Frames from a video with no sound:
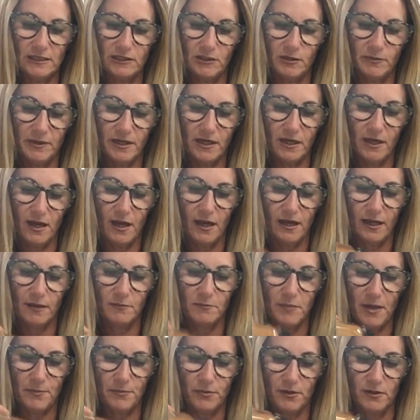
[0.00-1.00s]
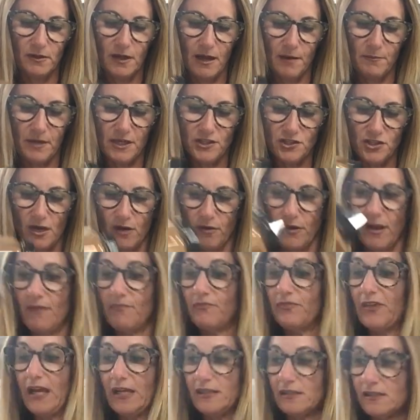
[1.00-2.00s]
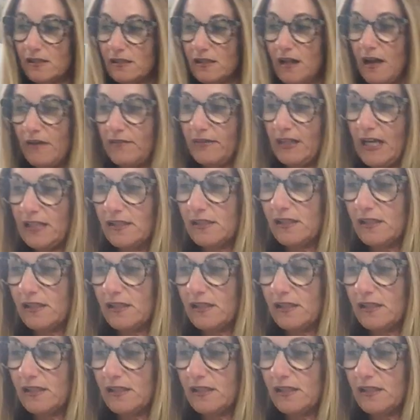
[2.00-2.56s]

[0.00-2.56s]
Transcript: little bit of cayenne pepper. Not much. Okay, that's enough.